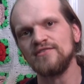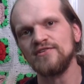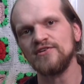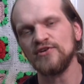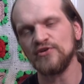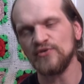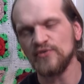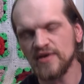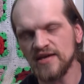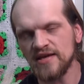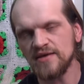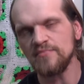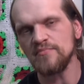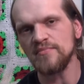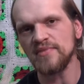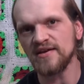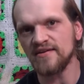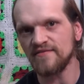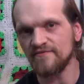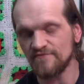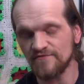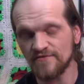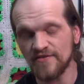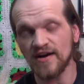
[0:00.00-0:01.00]
you know, him
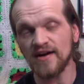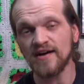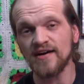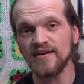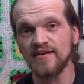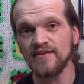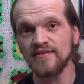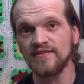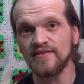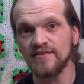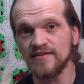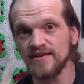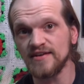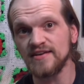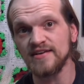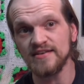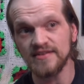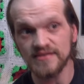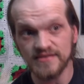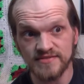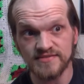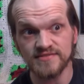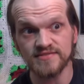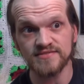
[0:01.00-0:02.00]
being fired
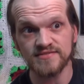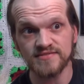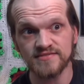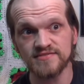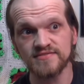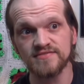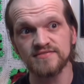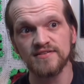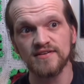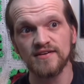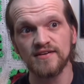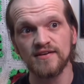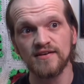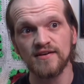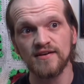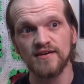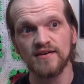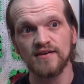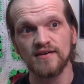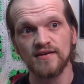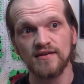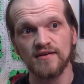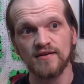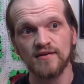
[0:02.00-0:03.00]
is
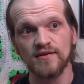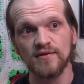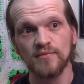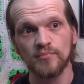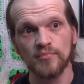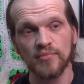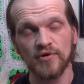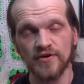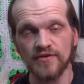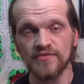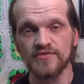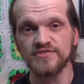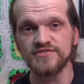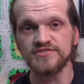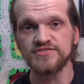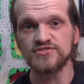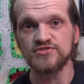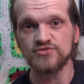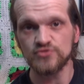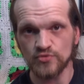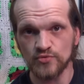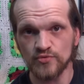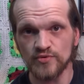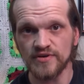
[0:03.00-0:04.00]
part of the
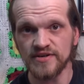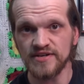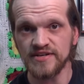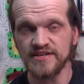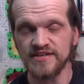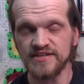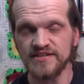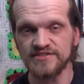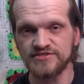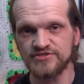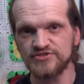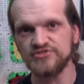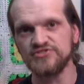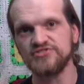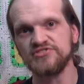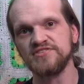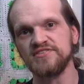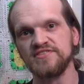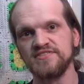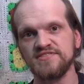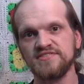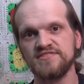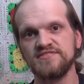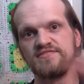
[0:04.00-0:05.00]
story. It's
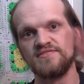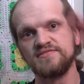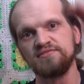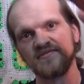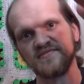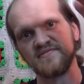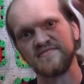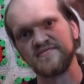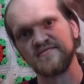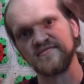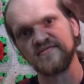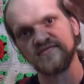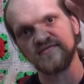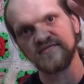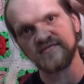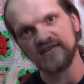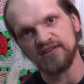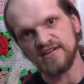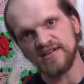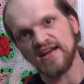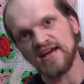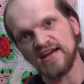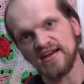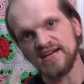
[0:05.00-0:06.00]
just the
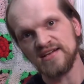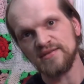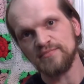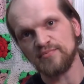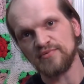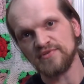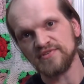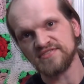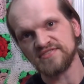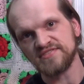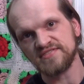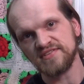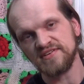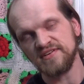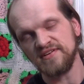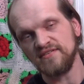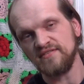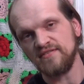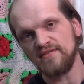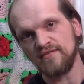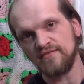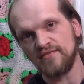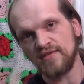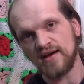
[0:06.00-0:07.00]

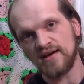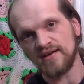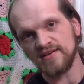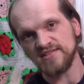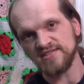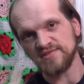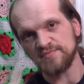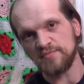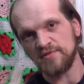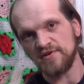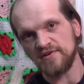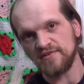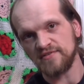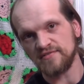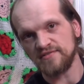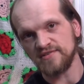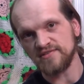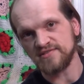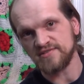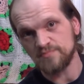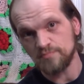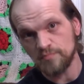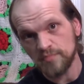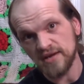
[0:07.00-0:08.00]
90% of the iceberg
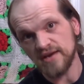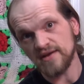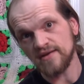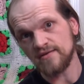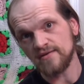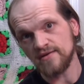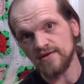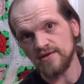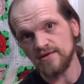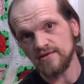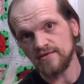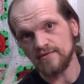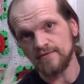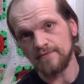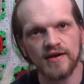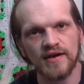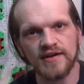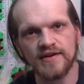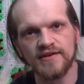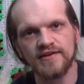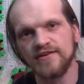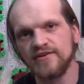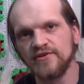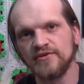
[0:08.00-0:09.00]
that's buried.
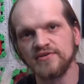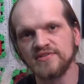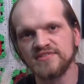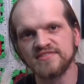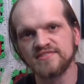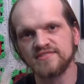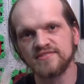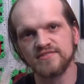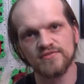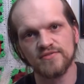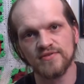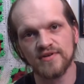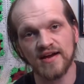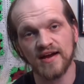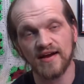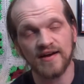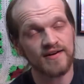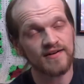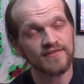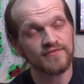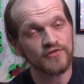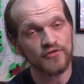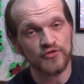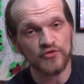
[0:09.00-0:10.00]
And, you know, it's still
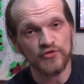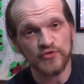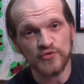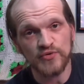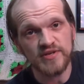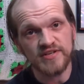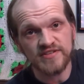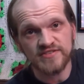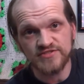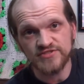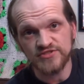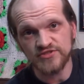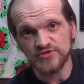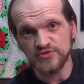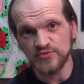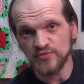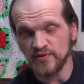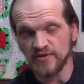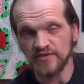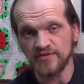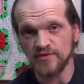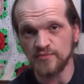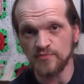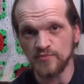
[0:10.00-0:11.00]
kind of alluded to
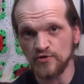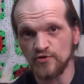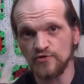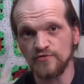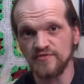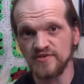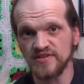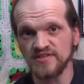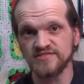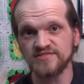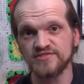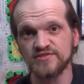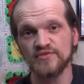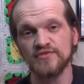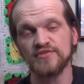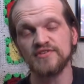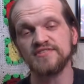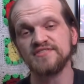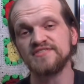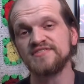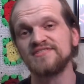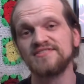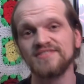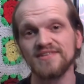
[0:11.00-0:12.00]
in the movie, so
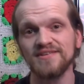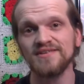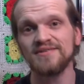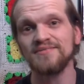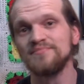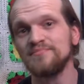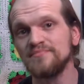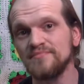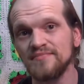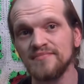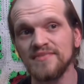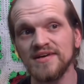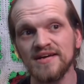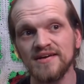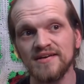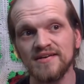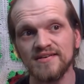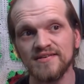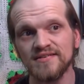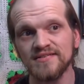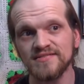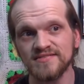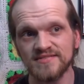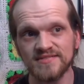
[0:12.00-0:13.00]
there's some
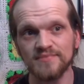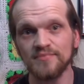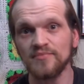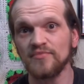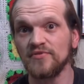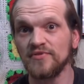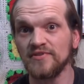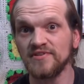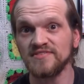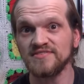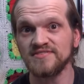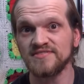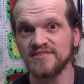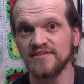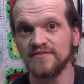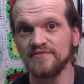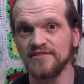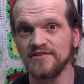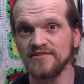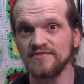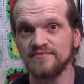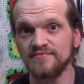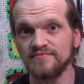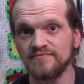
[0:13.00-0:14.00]
semblance of
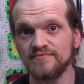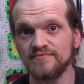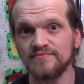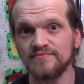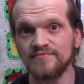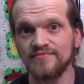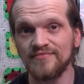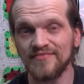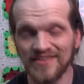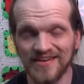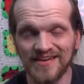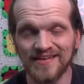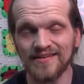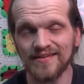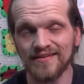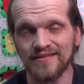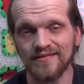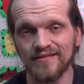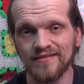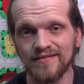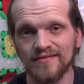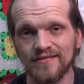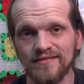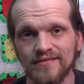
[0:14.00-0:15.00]
it
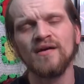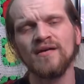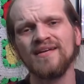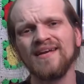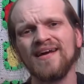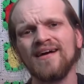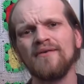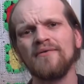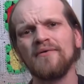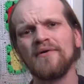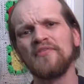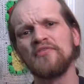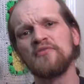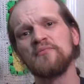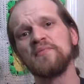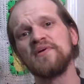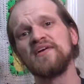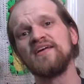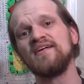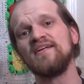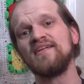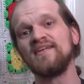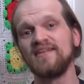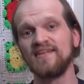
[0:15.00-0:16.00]
there. Now, at the
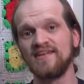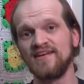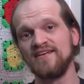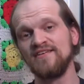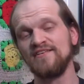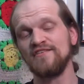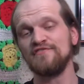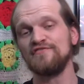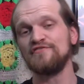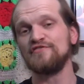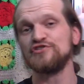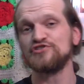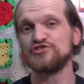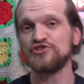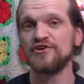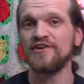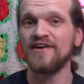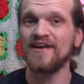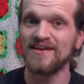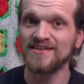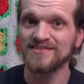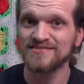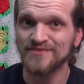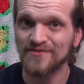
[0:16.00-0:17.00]
beginning, Carrie Fisher
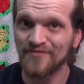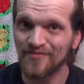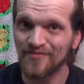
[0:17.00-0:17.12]
has a